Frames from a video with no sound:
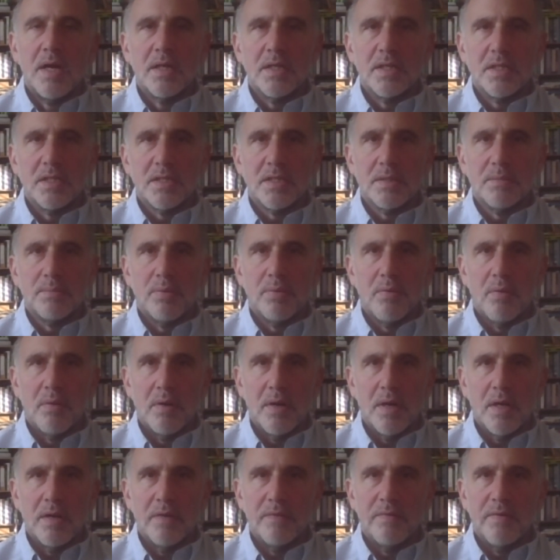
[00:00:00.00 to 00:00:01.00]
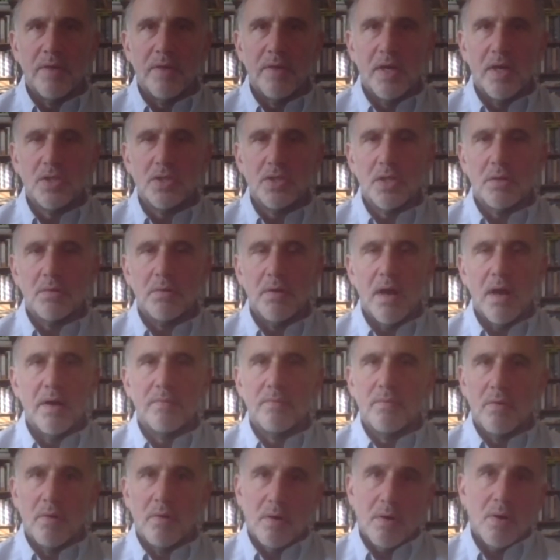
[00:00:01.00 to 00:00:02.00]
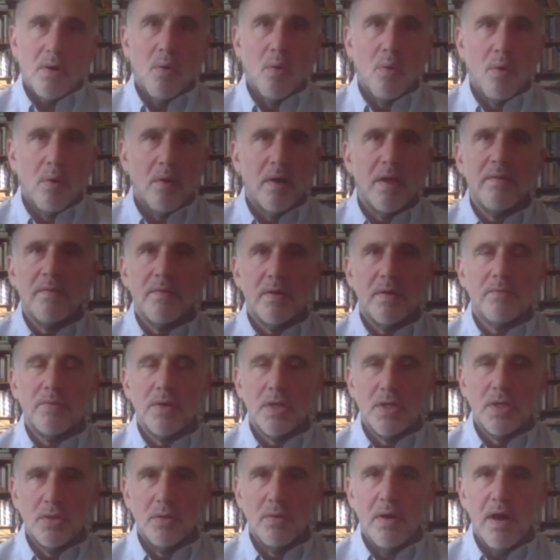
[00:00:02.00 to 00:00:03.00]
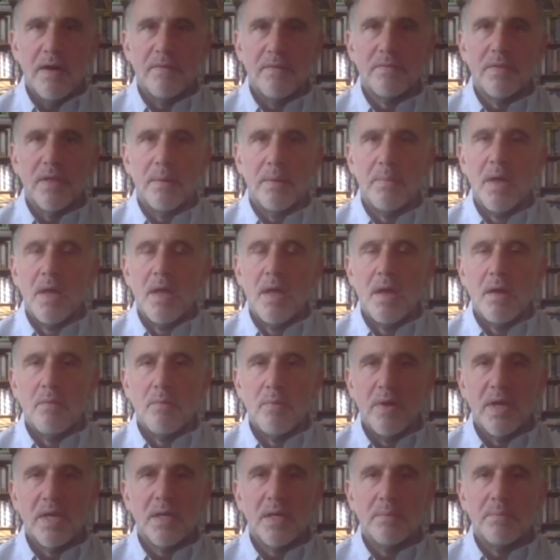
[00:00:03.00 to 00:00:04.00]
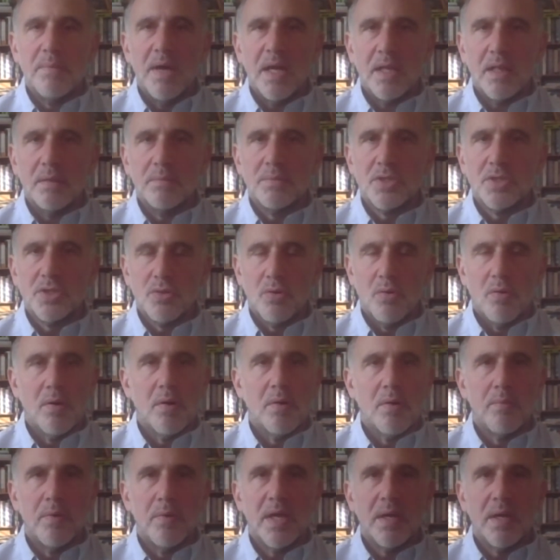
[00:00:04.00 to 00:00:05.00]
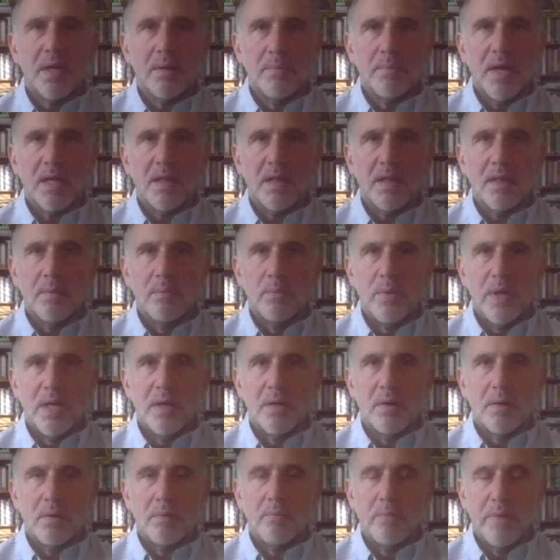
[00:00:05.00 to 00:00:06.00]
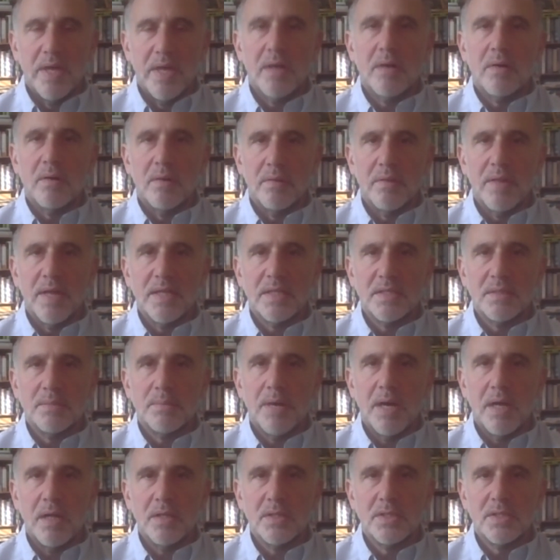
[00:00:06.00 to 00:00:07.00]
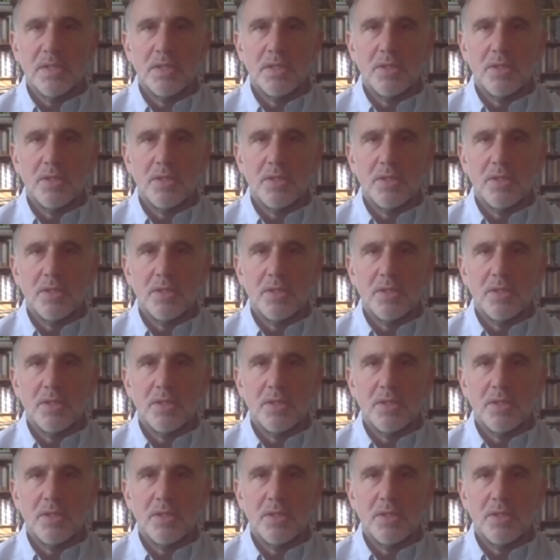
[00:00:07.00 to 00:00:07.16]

to support innovation, creative work, or even if we do have them, we could make them shorter, we can make them weaker. That's a policy